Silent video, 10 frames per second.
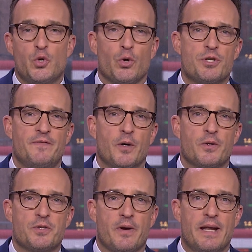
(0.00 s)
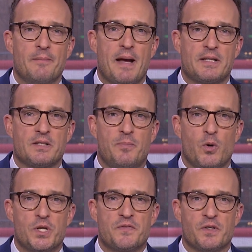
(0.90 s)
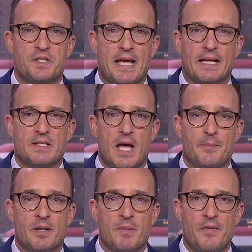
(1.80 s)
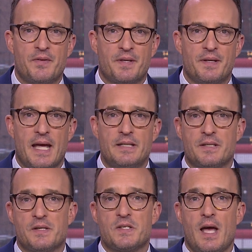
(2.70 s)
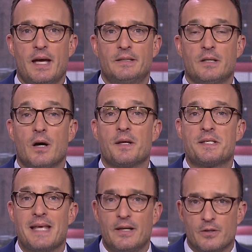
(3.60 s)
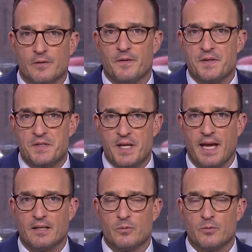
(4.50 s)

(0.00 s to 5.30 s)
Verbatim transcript: Georgia voters are heading back to the polls for a second time in a month today to decide on a senator for the state.